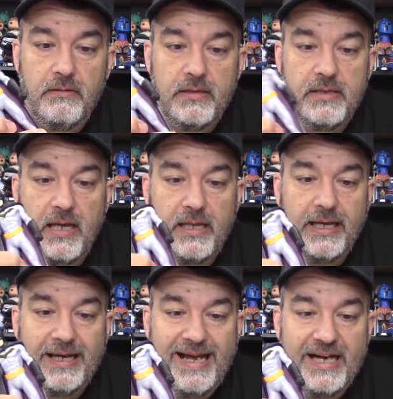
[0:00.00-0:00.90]
It's not
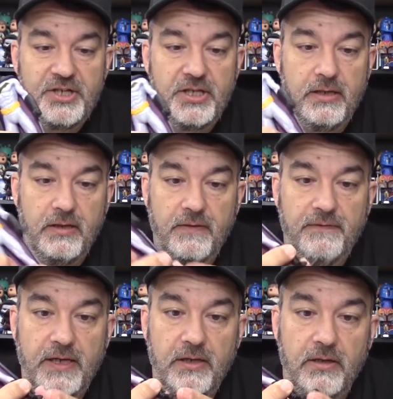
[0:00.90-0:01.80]
like an action
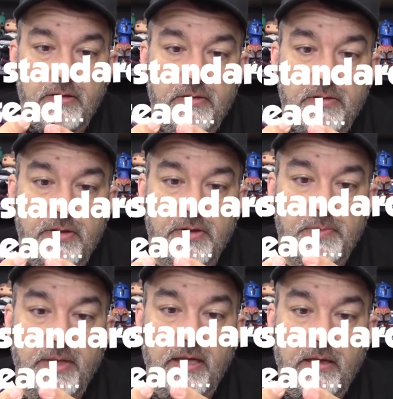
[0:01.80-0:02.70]
figure, so to
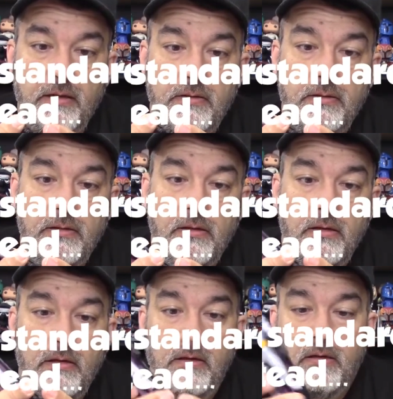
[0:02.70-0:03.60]
speak.
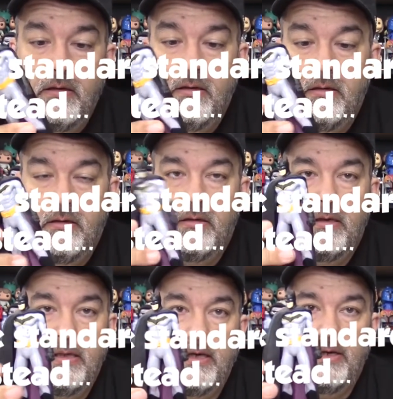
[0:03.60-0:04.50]

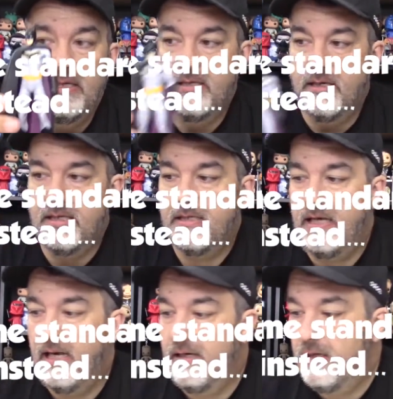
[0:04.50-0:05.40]
And there he is on the
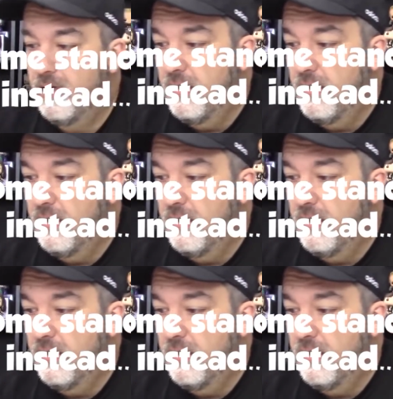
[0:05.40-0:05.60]
stand.